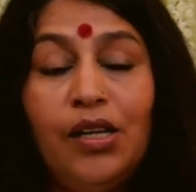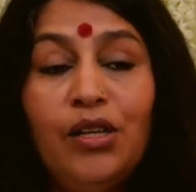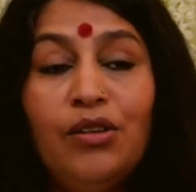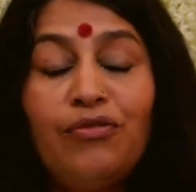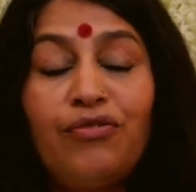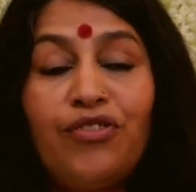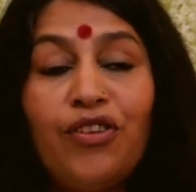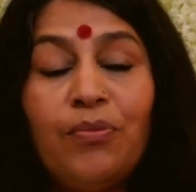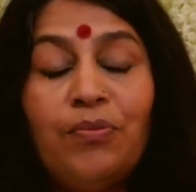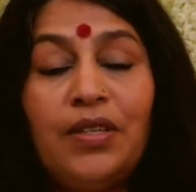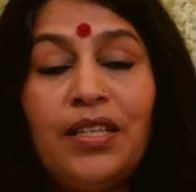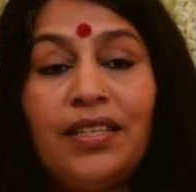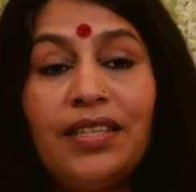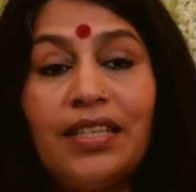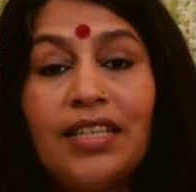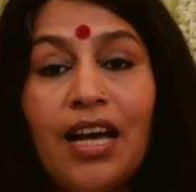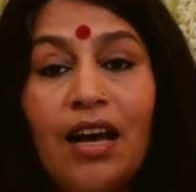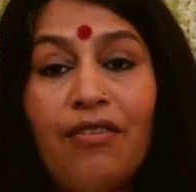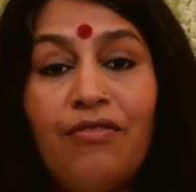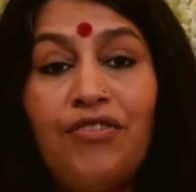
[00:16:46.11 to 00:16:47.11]
from
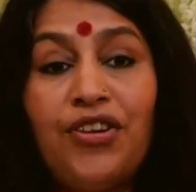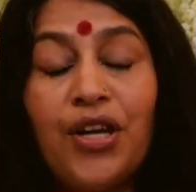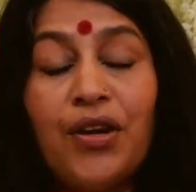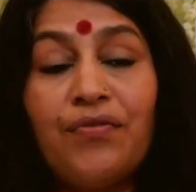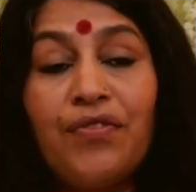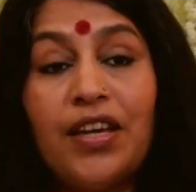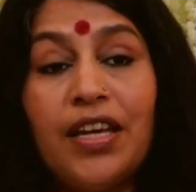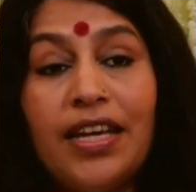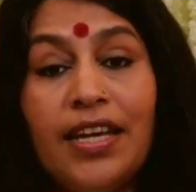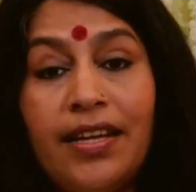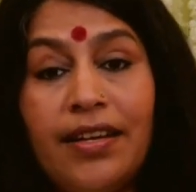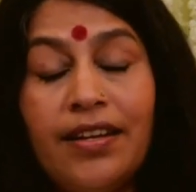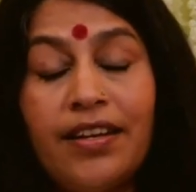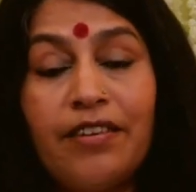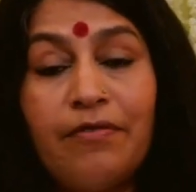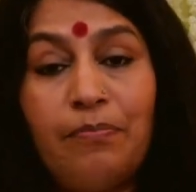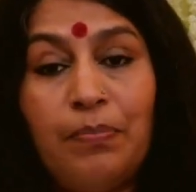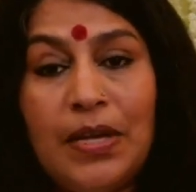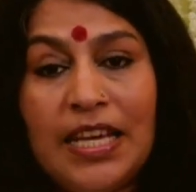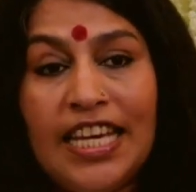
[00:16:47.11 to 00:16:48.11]
discovery of the inner
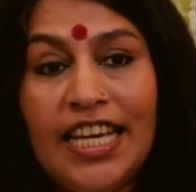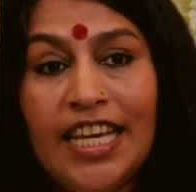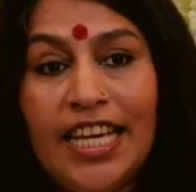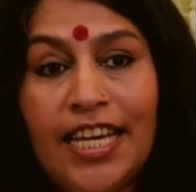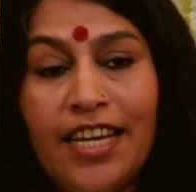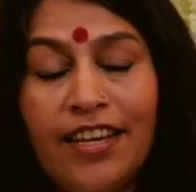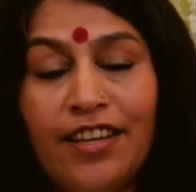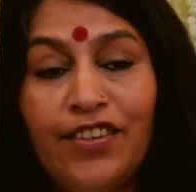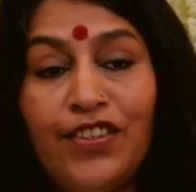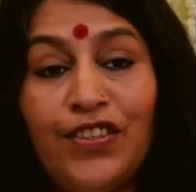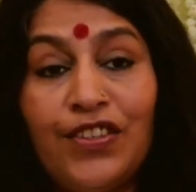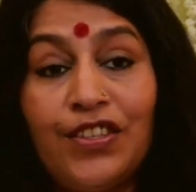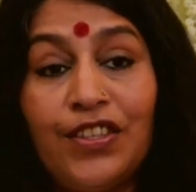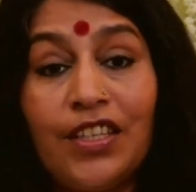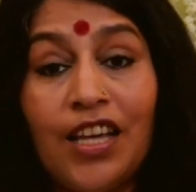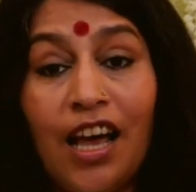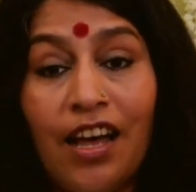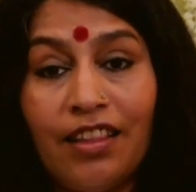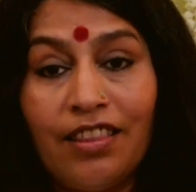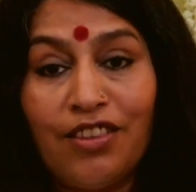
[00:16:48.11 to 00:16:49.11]
being,
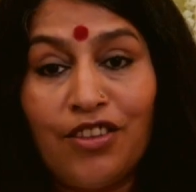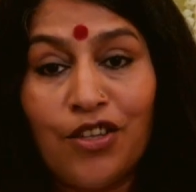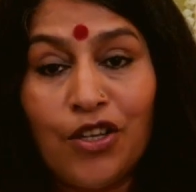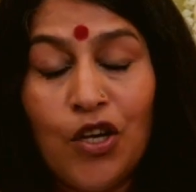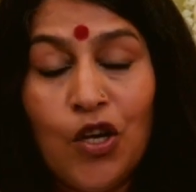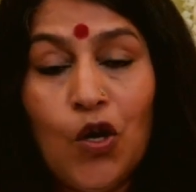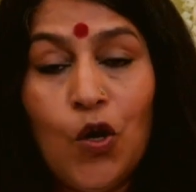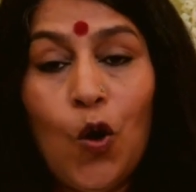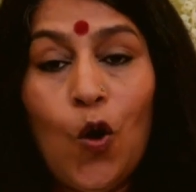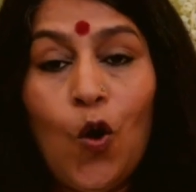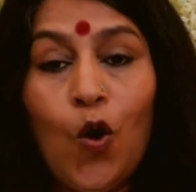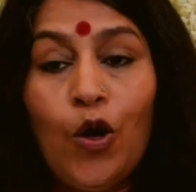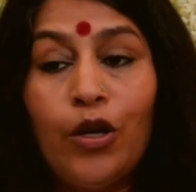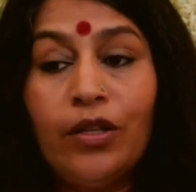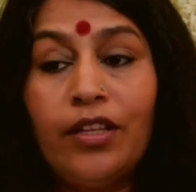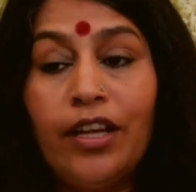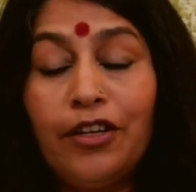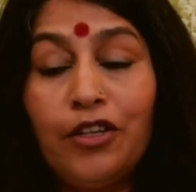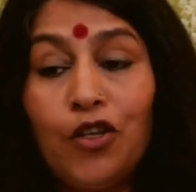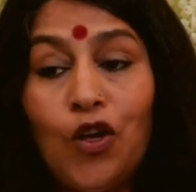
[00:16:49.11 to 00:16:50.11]
Sat, or
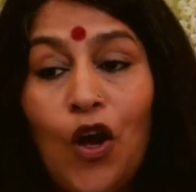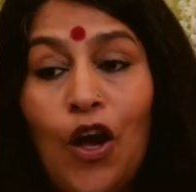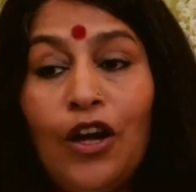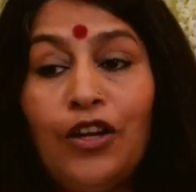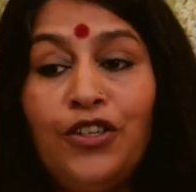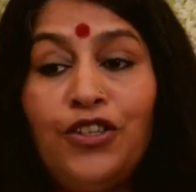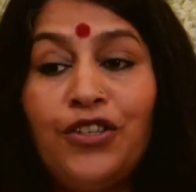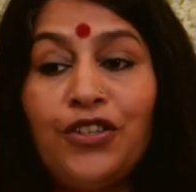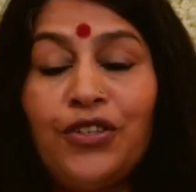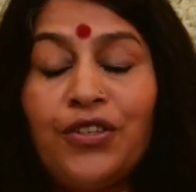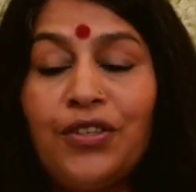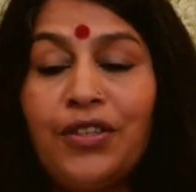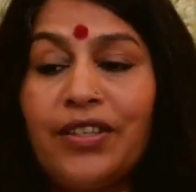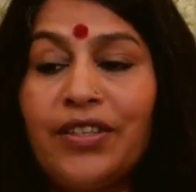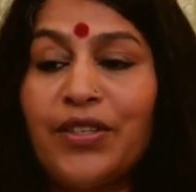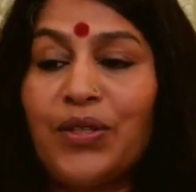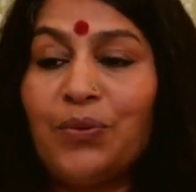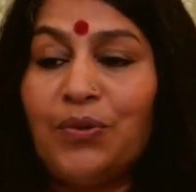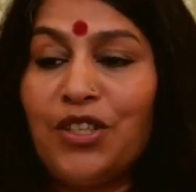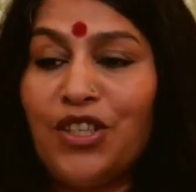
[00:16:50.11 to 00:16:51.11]
that
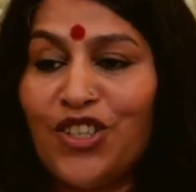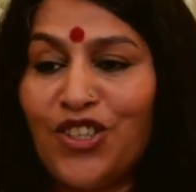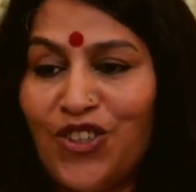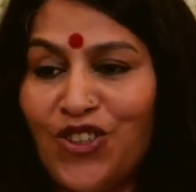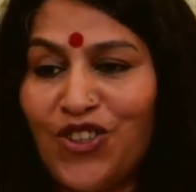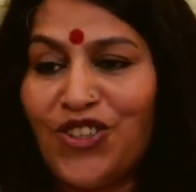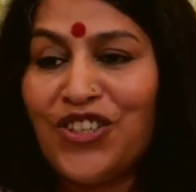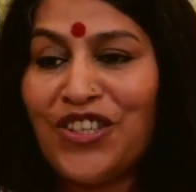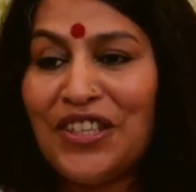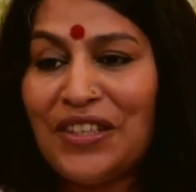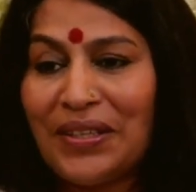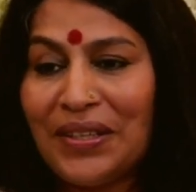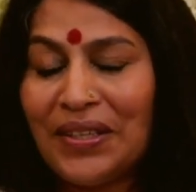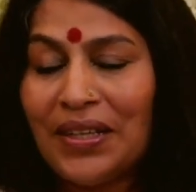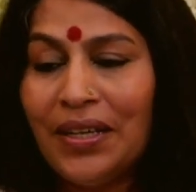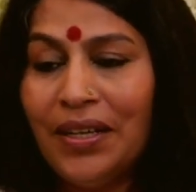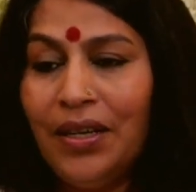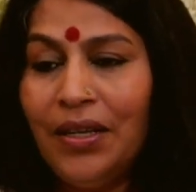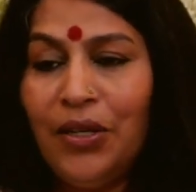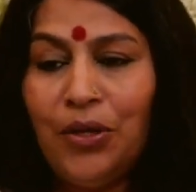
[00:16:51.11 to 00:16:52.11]
consciousness which is Chit.
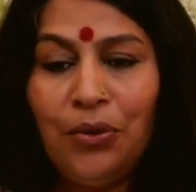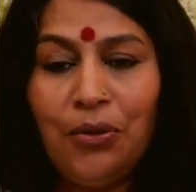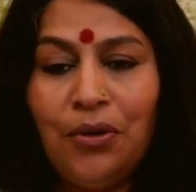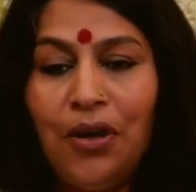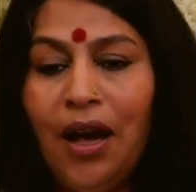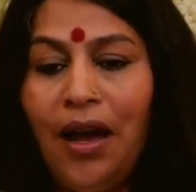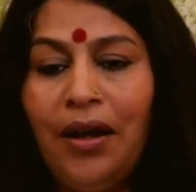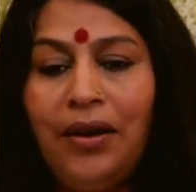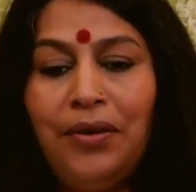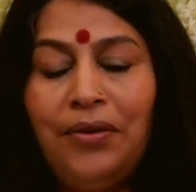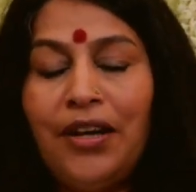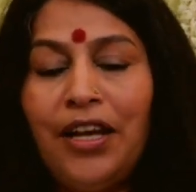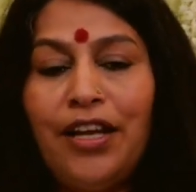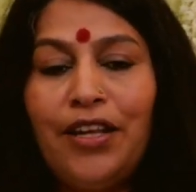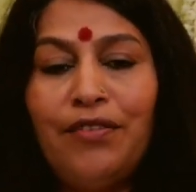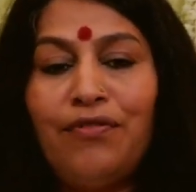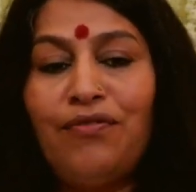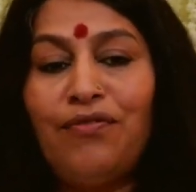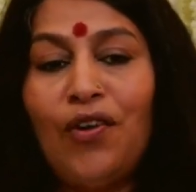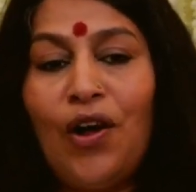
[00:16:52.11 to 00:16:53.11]
You can't
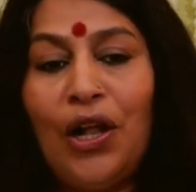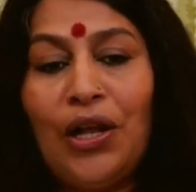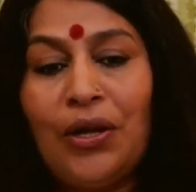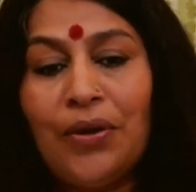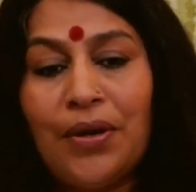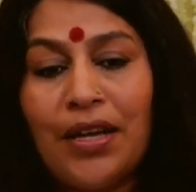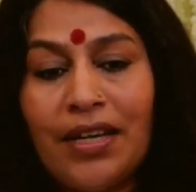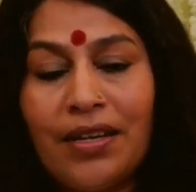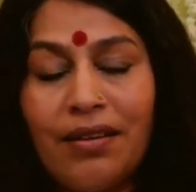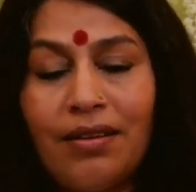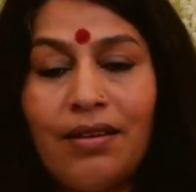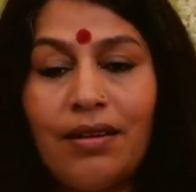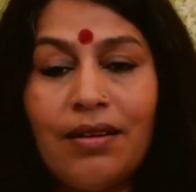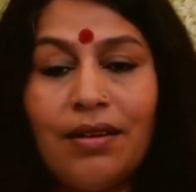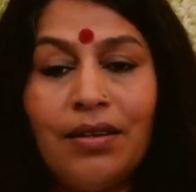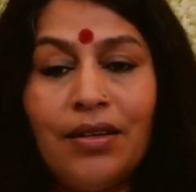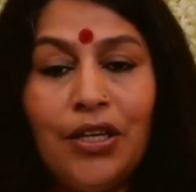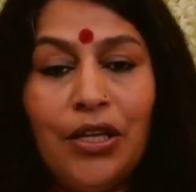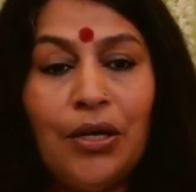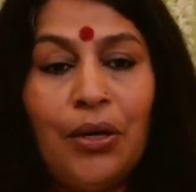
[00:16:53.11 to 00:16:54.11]
really follow it,
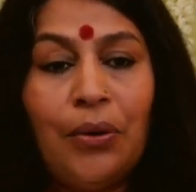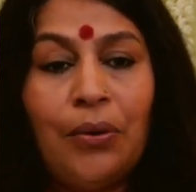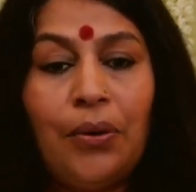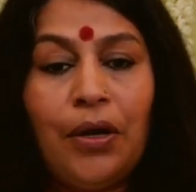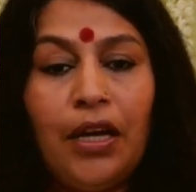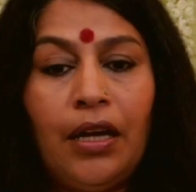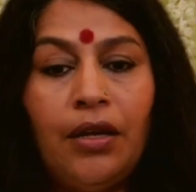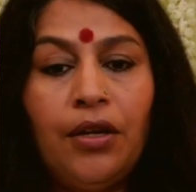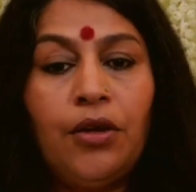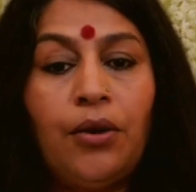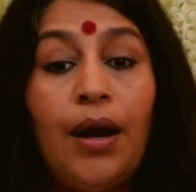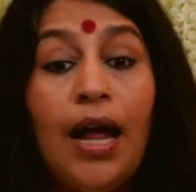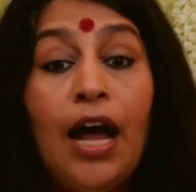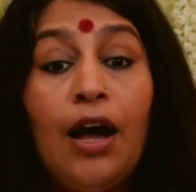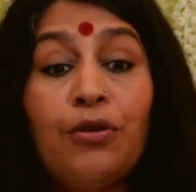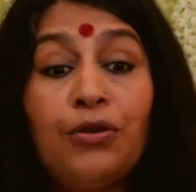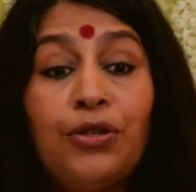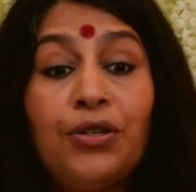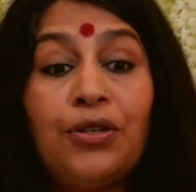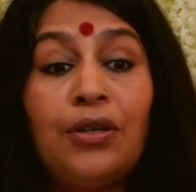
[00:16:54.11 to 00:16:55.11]
you know, in your
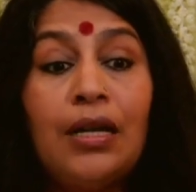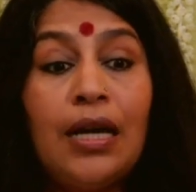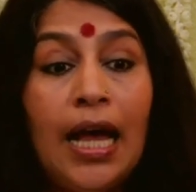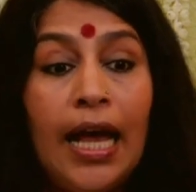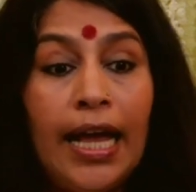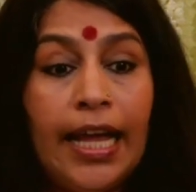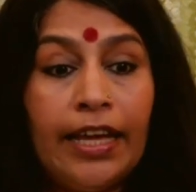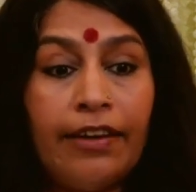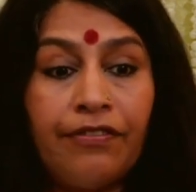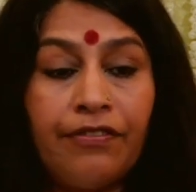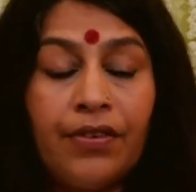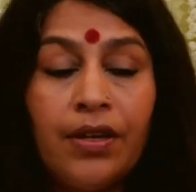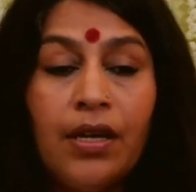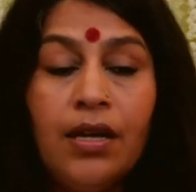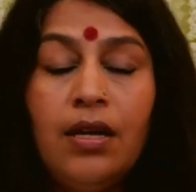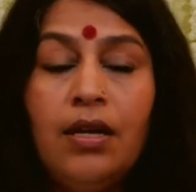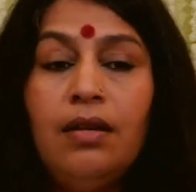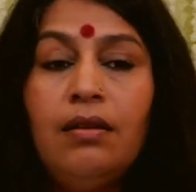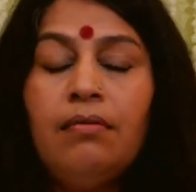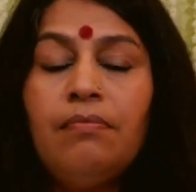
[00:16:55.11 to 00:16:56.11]
outer life.
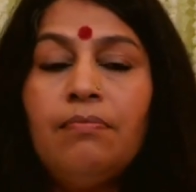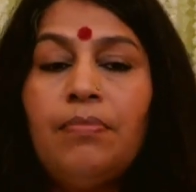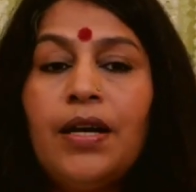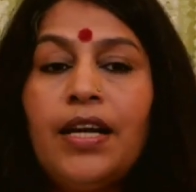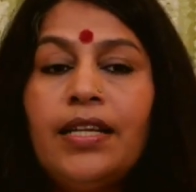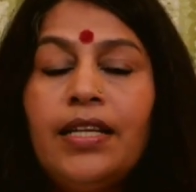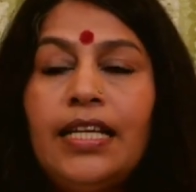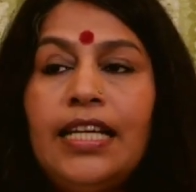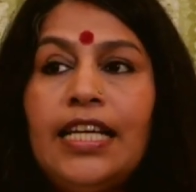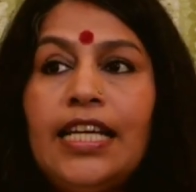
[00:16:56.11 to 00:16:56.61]
But